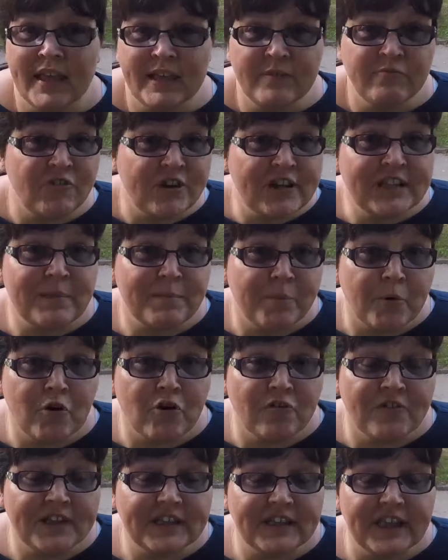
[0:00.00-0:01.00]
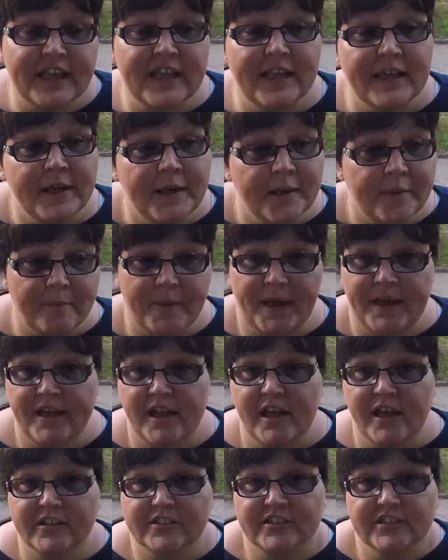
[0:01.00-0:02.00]
really boringly, my
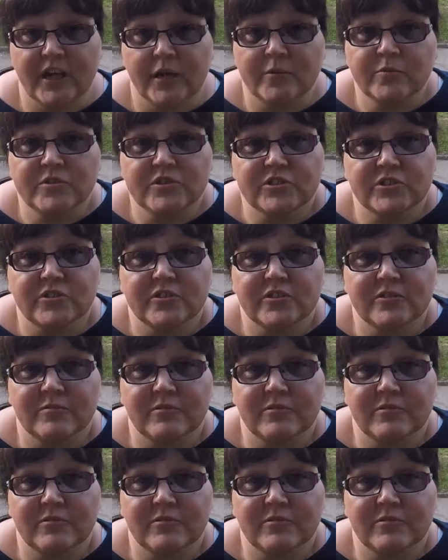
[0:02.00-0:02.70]
Arts Council